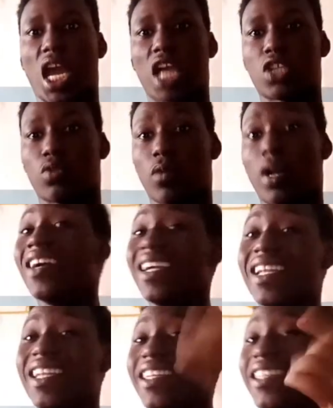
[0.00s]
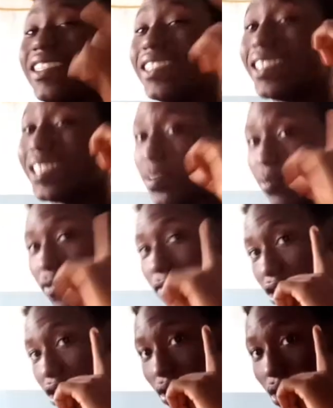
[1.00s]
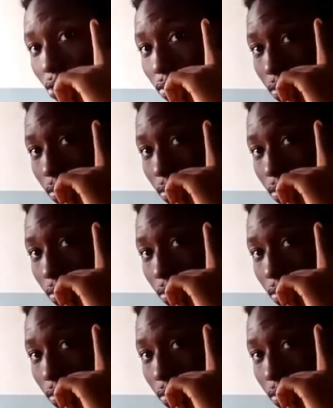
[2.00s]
casual. LinkedIn is professional,